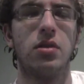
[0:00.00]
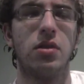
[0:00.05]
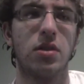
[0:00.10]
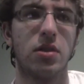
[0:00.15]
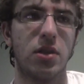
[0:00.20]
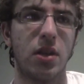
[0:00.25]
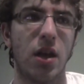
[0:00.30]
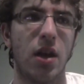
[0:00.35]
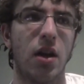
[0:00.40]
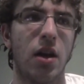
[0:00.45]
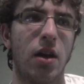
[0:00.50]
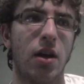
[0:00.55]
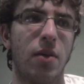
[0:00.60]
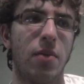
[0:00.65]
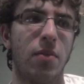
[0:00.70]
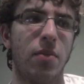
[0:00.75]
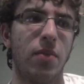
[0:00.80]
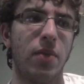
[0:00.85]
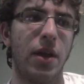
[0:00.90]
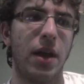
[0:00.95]
st
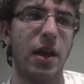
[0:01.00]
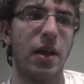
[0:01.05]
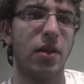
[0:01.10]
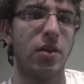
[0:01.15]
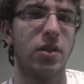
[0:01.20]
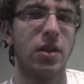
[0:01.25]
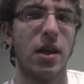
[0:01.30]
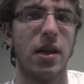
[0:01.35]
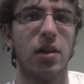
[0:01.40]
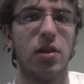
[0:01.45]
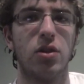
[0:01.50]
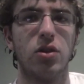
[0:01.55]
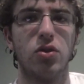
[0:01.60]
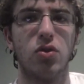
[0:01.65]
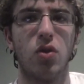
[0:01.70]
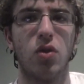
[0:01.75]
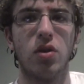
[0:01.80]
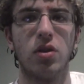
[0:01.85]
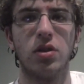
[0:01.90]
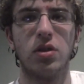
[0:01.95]
um, an the
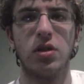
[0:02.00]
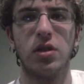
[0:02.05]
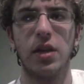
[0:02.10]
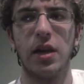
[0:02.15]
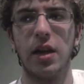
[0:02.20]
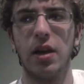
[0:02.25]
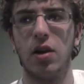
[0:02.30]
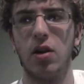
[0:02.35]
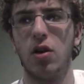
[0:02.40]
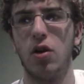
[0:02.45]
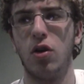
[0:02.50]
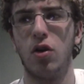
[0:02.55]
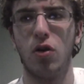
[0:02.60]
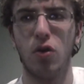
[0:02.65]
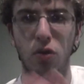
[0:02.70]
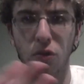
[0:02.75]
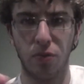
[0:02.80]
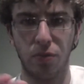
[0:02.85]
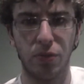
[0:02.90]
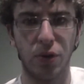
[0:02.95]
Ankylozord's
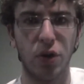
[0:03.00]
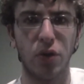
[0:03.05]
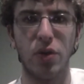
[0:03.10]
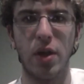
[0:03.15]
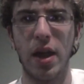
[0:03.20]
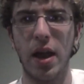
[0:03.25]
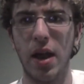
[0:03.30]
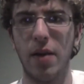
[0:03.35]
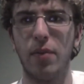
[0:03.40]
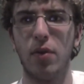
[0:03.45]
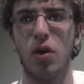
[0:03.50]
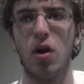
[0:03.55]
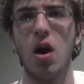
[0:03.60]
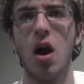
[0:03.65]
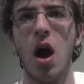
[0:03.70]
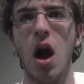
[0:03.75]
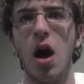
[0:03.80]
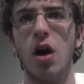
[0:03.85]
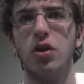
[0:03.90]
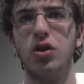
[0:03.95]
tail, you know, the hammer,
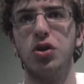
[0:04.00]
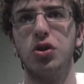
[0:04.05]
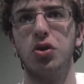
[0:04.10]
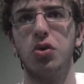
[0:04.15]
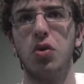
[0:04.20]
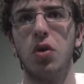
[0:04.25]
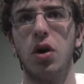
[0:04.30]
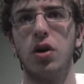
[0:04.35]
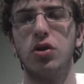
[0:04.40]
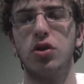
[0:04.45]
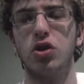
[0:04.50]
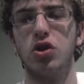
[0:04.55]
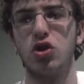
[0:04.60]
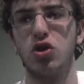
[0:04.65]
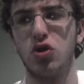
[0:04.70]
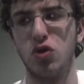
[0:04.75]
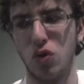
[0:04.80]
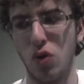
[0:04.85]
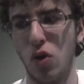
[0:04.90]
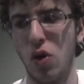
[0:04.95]
to uh,
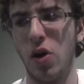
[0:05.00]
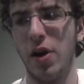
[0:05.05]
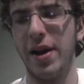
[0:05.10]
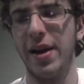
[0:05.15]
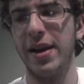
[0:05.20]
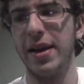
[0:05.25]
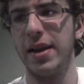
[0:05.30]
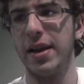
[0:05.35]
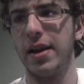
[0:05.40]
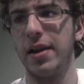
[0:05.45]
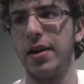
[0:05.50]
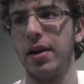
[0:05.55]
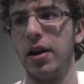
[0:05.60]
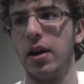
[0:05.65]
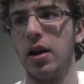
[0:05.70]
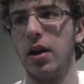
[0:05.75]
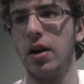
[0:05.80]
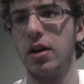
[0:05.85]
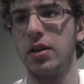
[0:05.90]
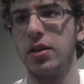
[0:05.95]
destroy
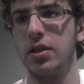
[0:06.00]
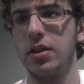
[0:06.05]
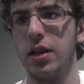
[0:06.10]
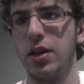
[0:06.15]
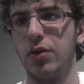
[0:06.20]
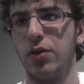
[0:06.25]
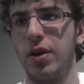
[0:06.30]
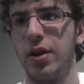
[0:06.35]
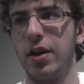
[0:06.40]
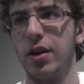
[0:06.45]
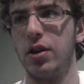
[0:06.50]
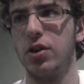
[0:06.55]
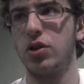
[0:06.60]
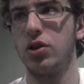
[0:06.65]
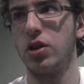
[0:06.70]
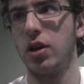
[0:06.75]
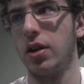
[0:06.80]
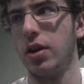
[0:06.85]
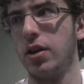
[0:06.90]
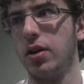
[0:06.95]
uh,
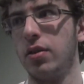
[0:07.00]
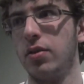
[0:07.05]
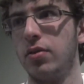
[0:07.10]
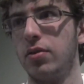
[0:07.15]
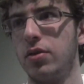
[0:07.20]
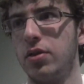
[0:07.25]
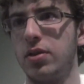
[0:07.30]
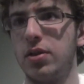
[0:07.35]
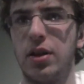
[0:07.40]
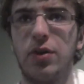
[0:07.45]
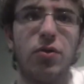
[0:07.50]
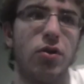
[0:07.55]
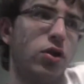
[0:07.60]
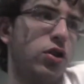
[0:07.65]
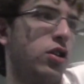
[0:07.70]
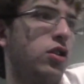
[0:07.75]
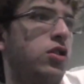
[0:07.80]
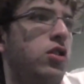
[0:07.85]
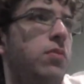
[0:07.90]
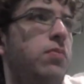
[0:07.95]
Stingrage, and Stingrage
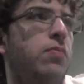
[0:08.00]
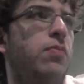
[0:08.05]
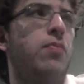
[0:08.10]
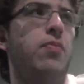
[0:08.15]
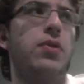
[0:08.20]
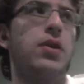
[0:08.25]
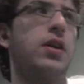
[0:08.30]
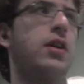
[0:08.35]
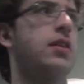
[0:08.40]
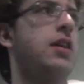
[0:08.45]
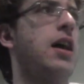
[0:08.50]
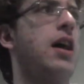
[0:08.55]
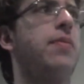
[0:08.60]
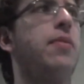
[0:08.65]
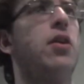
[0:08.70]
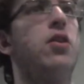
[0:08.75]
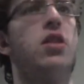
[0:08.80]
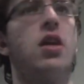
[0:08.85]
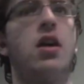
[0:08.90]
ends up being attacked by